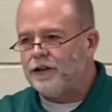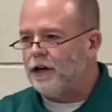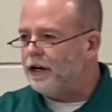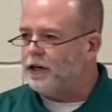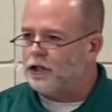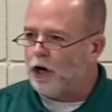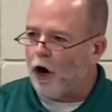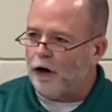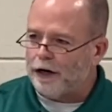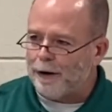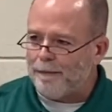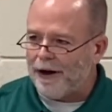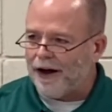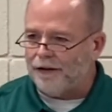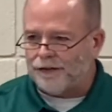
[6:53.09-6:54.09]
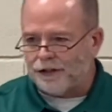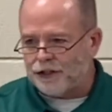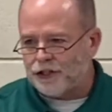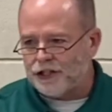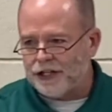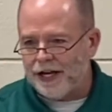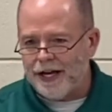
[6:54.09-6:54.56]
going to talk about the
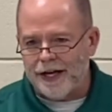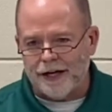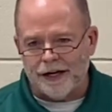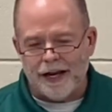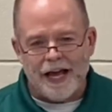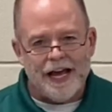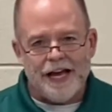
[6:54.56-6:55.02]
sin,